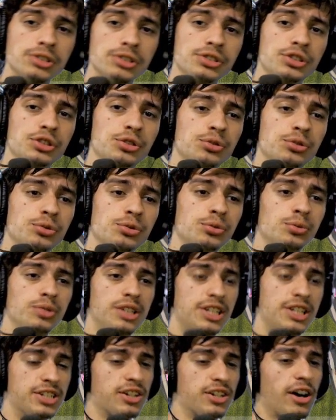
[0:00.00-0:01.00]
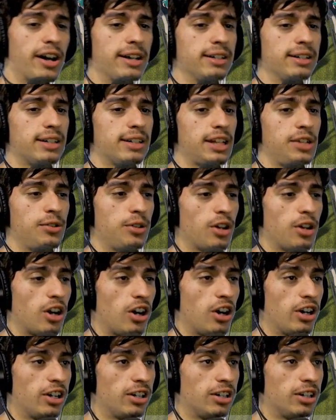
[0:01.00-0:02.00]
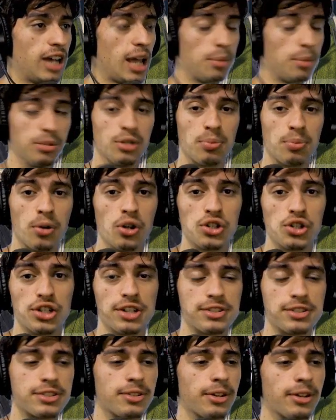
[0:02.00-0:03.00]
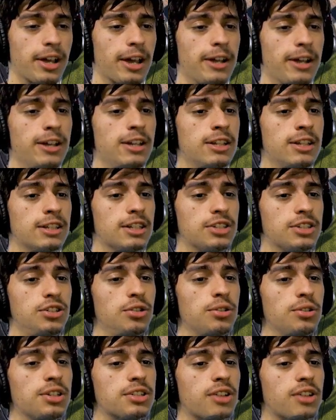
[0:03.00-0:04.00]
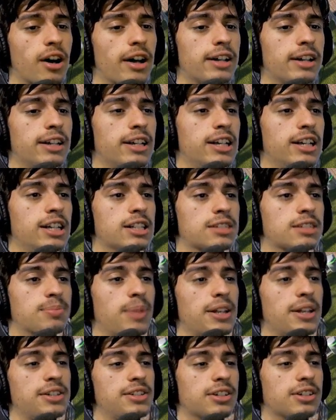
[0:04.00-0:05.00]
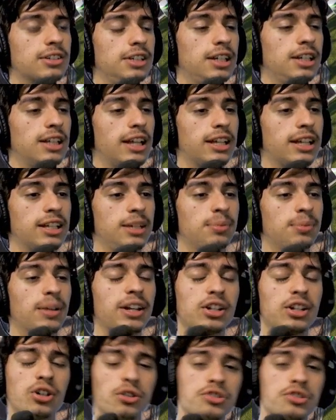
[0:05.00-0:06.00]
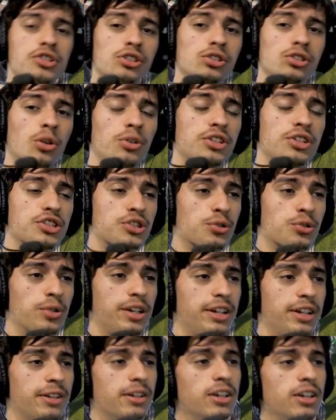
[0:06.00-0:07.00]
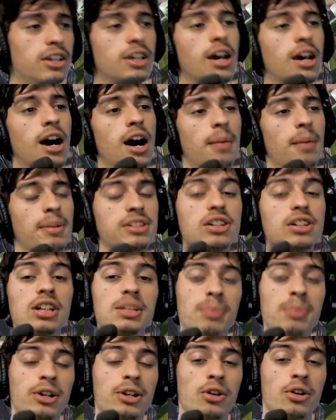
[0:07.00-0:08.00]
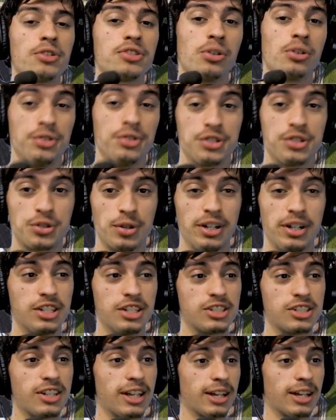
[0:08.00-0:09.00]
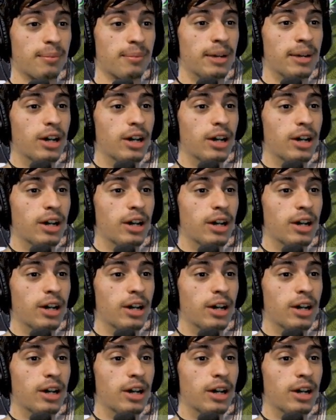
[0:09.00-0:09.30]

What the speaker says: new design that you are able to purchase, okay? This new design is basically like the Planet Coaster loading screen, but it's not the Planet Coaster loading screen, it's like my